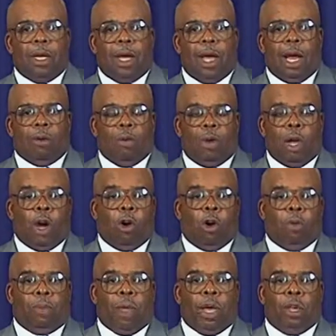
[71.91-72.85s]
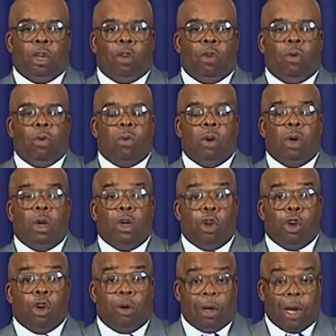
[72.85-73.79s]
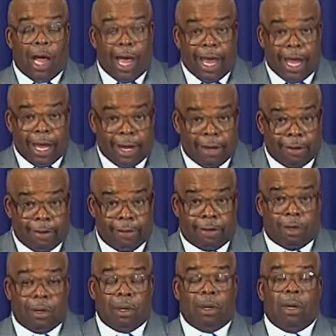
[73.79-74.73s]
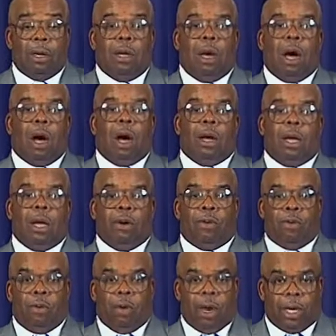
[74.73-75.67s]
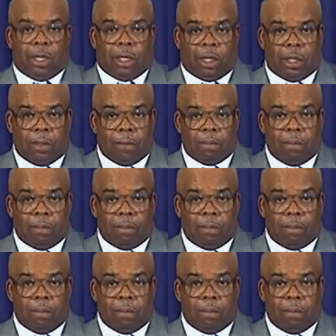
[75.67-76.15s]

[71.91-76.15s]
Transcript: And we hope that you, your lives are enriched